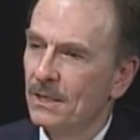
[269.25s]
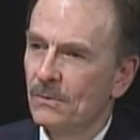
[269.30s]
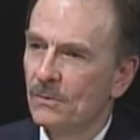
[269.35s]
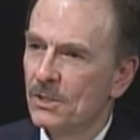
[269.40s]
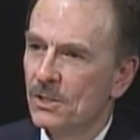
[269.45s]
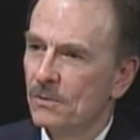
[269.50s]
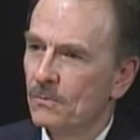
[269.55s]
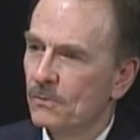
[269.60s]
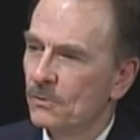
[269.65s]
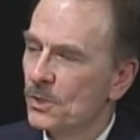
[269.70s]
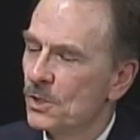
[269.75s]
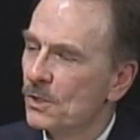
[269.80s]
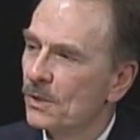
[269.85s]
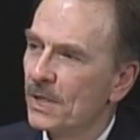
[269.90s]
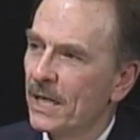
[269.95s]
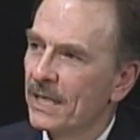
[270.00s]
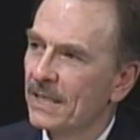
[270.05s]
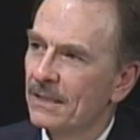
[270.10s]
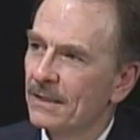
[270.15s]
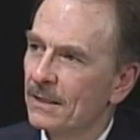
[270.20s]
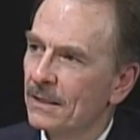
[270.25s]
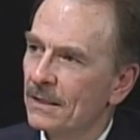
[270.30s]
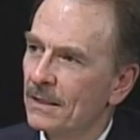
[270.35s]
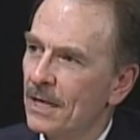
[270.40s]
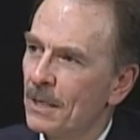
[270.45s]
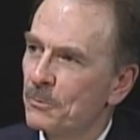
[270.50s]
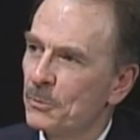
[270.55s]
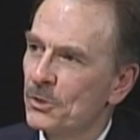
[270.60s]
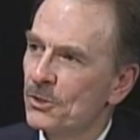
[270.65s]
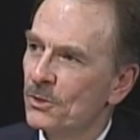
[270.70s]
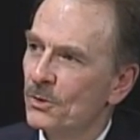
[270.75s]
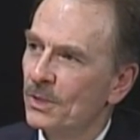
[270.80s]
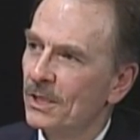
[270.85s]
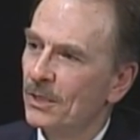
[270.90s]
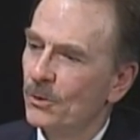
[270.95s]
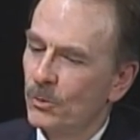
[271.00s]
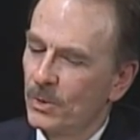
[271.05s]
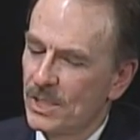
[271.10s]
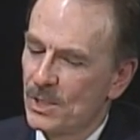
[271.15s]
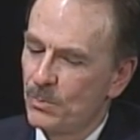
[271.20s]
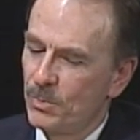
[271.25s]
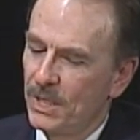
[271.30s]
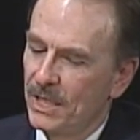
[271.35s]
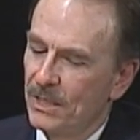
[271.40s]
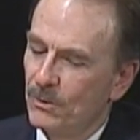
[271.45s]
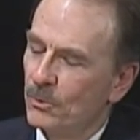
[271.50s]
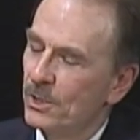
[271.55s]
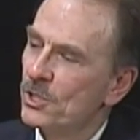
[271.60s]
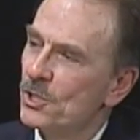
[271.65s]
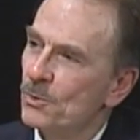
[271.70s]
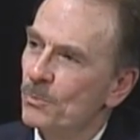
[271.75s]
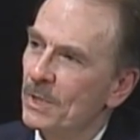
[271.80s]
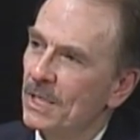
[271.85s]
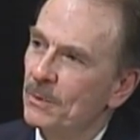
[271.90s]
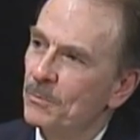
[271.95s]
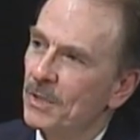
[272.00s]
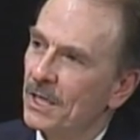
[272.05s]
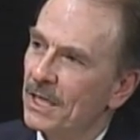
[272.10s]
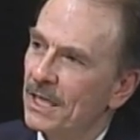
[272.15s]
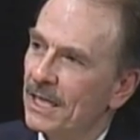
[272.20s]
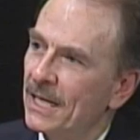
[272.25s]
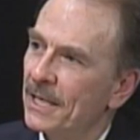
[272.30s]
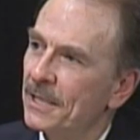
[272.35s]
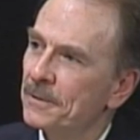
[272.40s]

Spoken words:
Would you like an opportunity to explain what you mean by that?